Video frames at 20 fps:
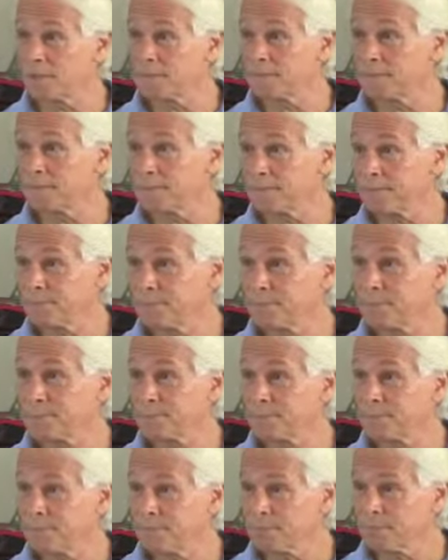
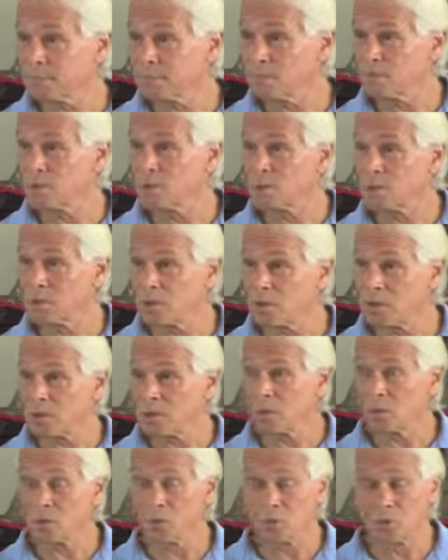
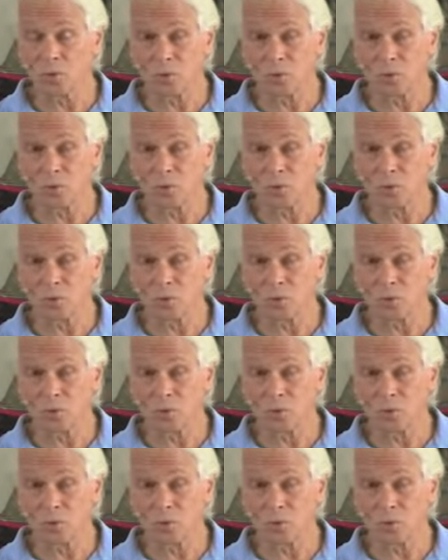Right?